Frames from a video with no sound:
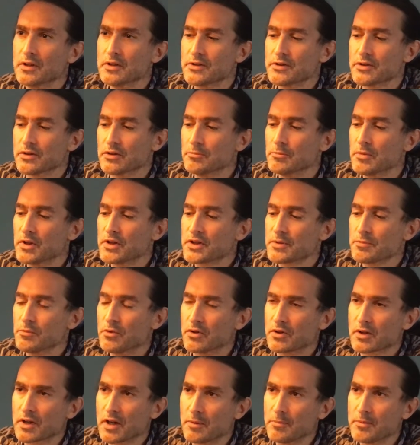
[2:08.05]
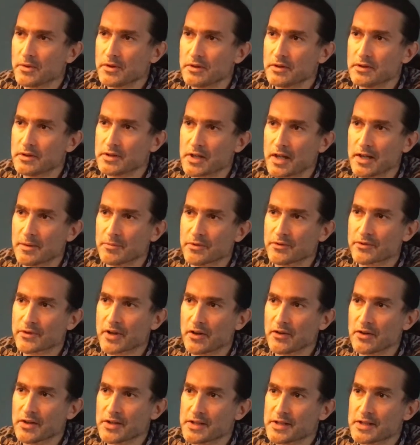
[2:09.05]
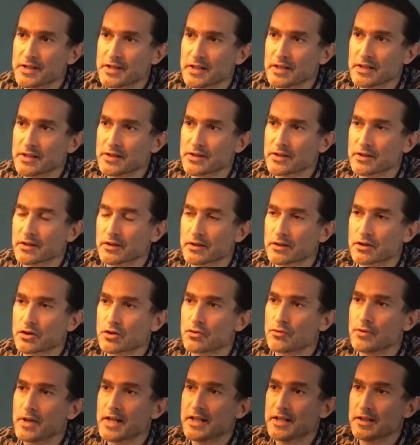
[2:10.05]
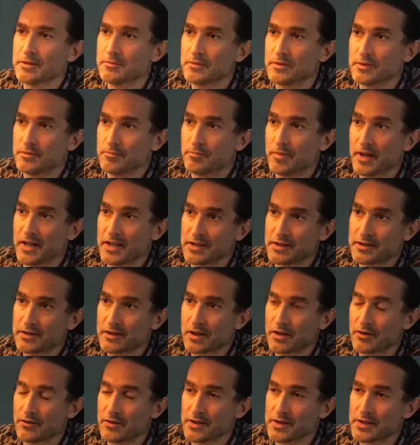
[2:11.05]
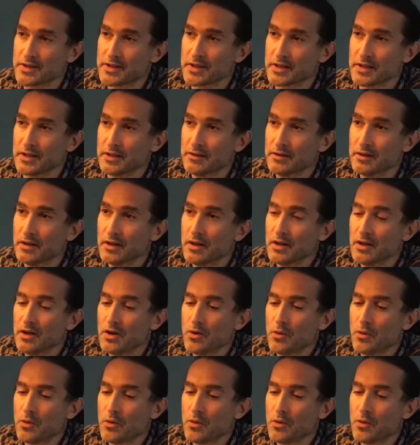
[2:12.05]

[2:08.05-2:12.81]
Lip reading: So a much more common type of currency is a credit-based currency,